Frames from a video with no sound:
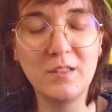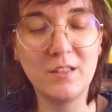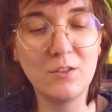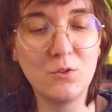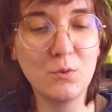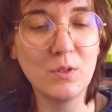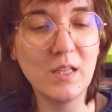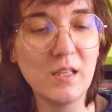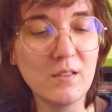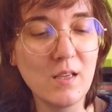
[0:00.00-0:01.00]
didn't do
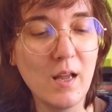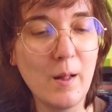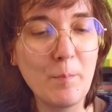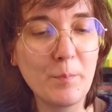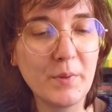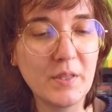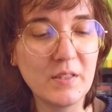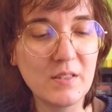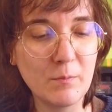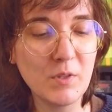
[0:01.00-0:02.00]
that,
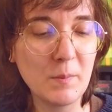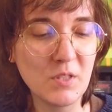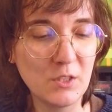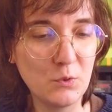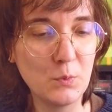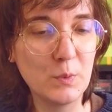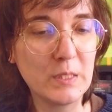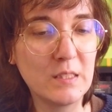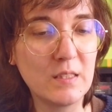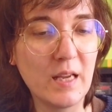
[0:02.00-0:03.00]
but sometimes I do
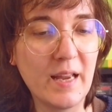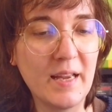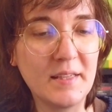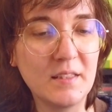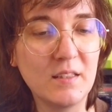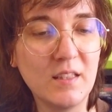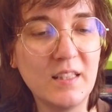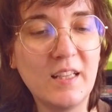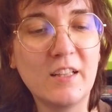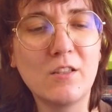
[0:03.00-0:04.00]
it, and
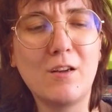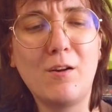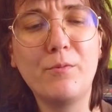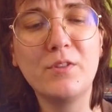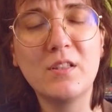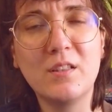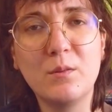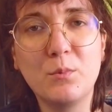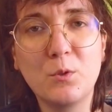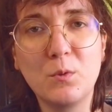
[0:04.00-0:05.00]
it gets obviously the
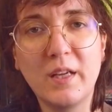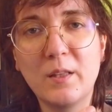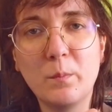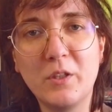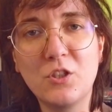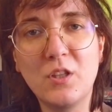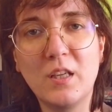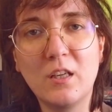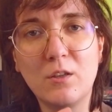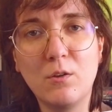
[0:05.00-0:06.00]
book will get much
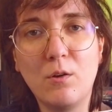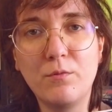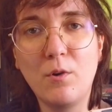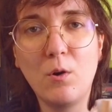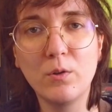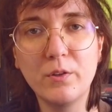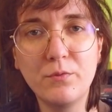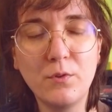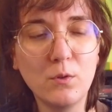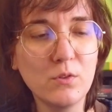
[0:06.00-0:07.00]
thicker of all the
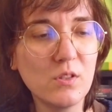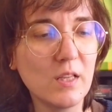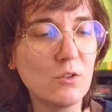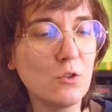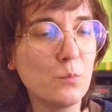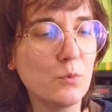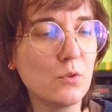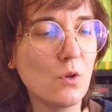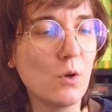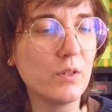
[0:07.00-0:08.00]
folds that you
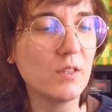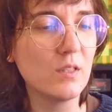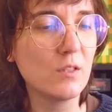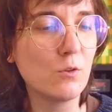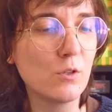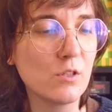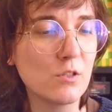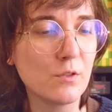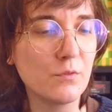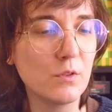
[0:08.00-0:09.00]
put on the
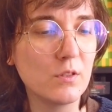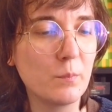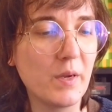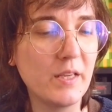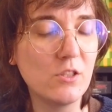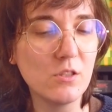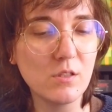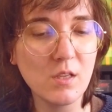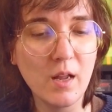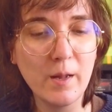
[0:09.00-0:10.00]
corners of the
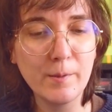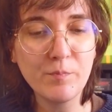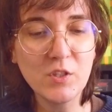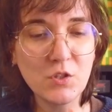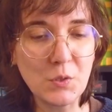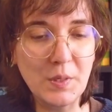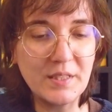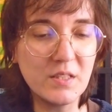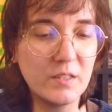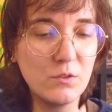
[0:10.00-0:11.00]
pages. So I
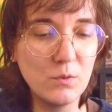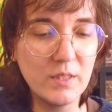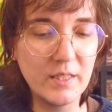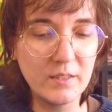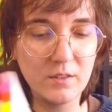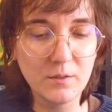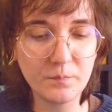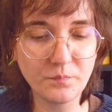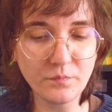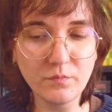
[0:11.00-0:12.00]
decided to get
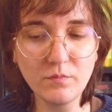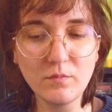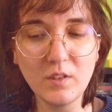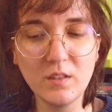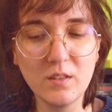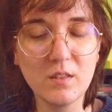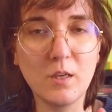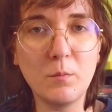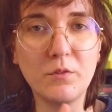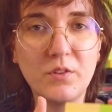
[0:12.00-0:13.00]

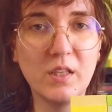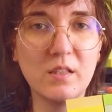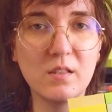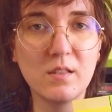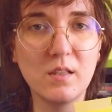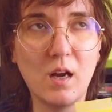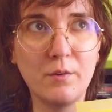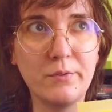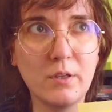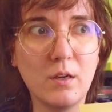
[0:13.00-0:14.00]
some of this. I
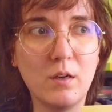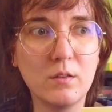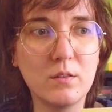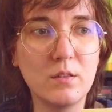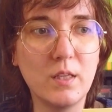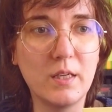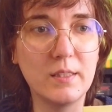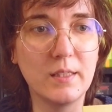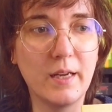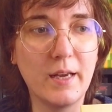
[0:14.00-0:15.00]
forgot their
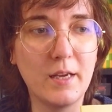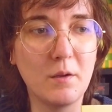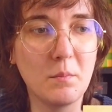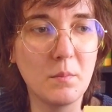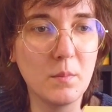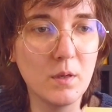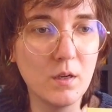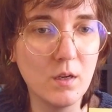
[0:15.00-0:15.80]
name